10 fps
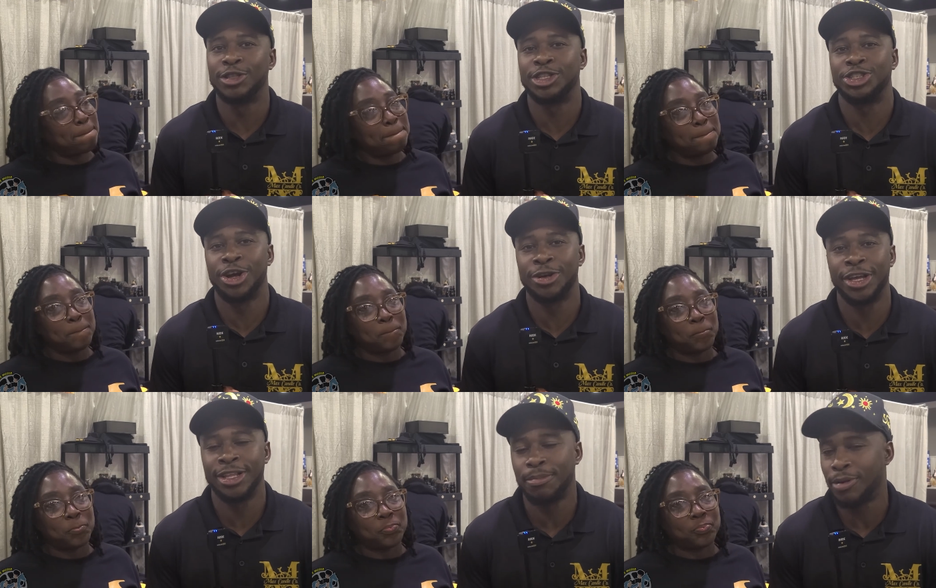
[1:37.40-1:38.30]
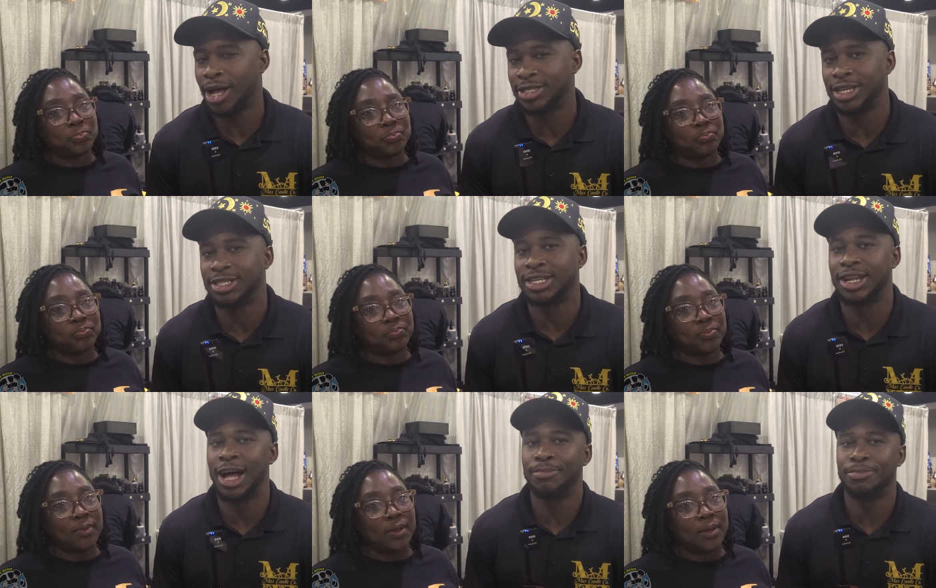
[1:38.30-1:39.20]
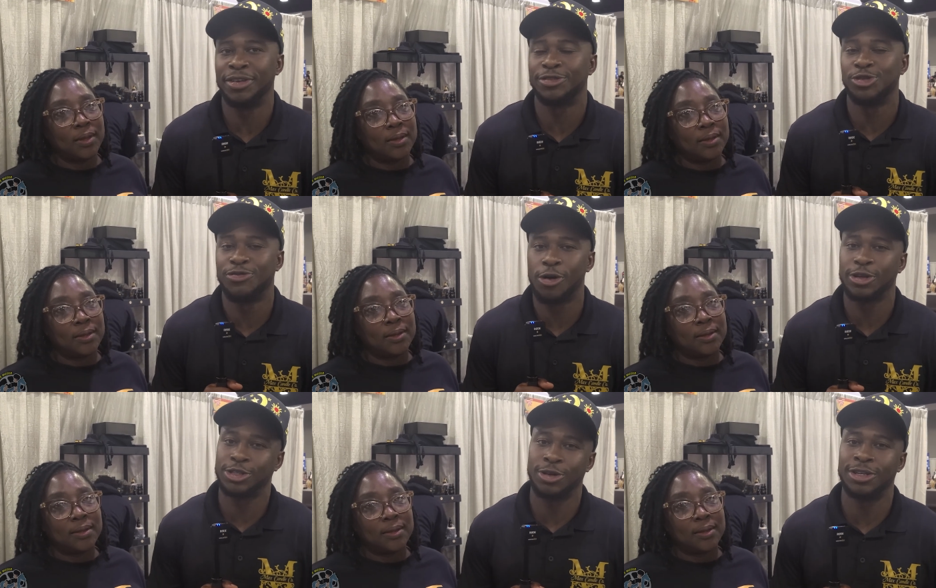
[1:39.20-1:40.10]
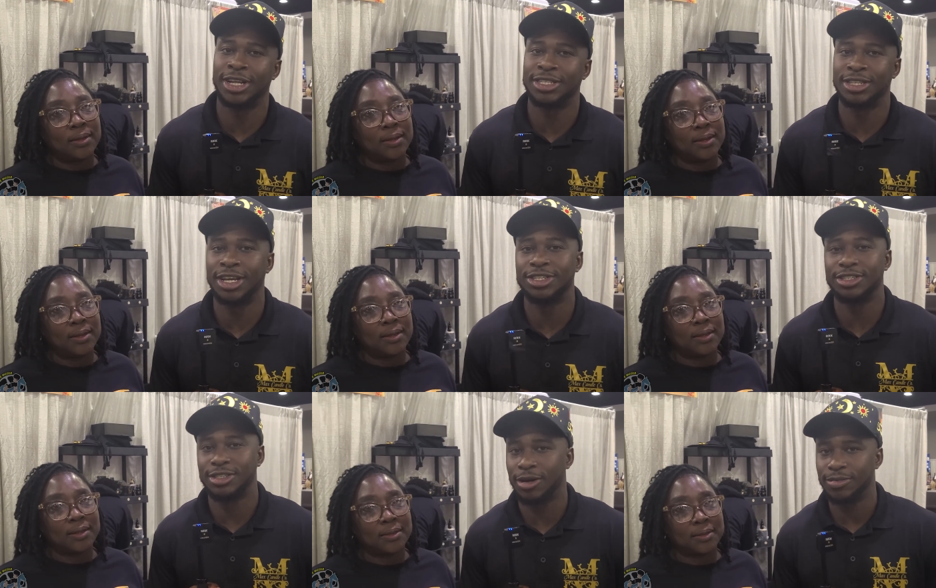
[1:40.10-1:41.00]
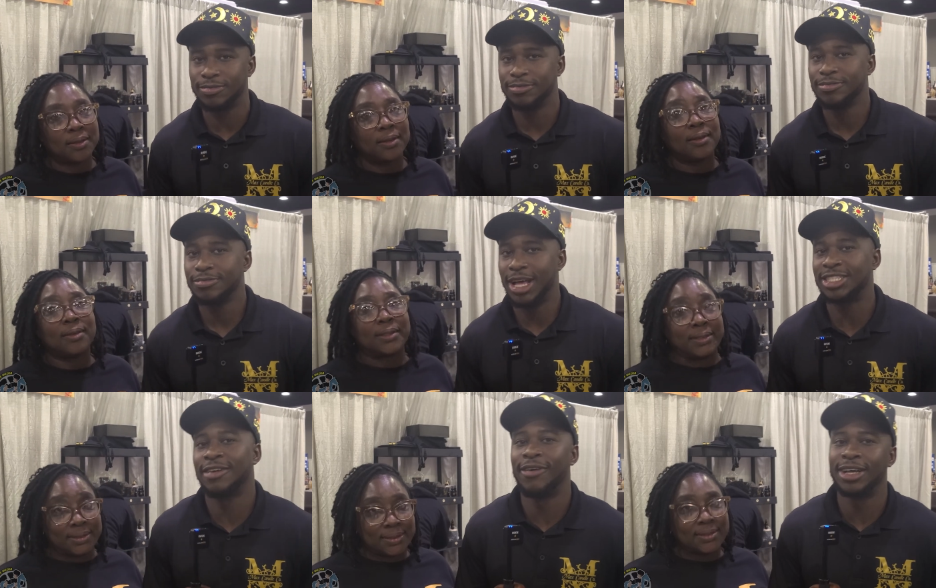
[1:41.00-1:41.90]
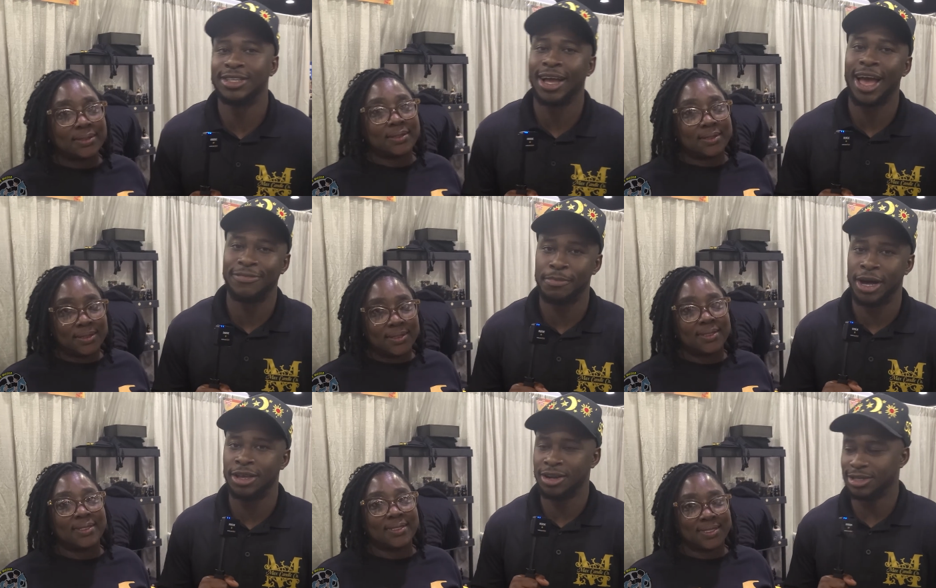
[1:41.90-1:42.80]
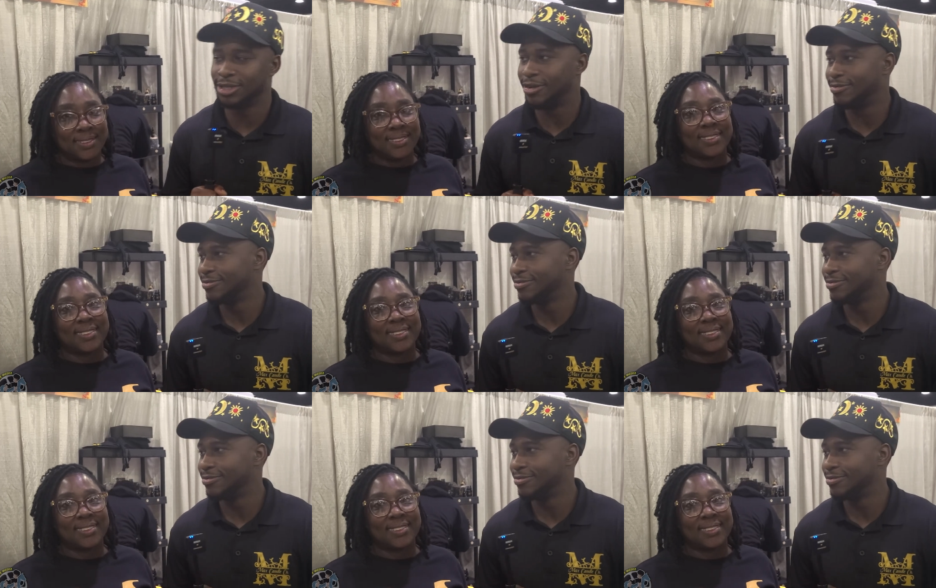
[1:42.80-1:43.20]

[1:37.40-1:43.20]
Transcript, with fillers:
Speaker 1: with the journey and the process and not be too focused on the destination. So that's advice I got for my younger self.